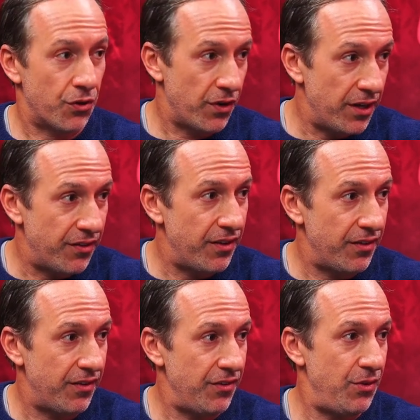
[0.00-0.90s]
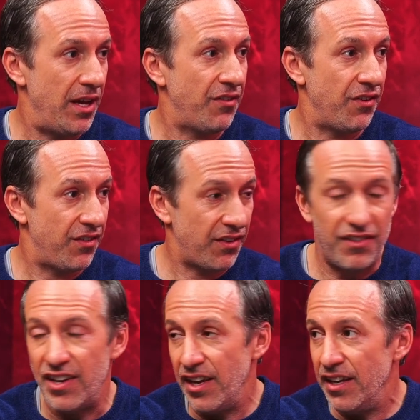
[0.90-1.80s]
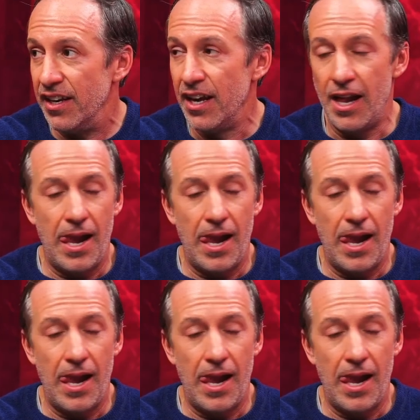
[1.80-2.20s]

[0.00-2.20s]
crisis in 2016,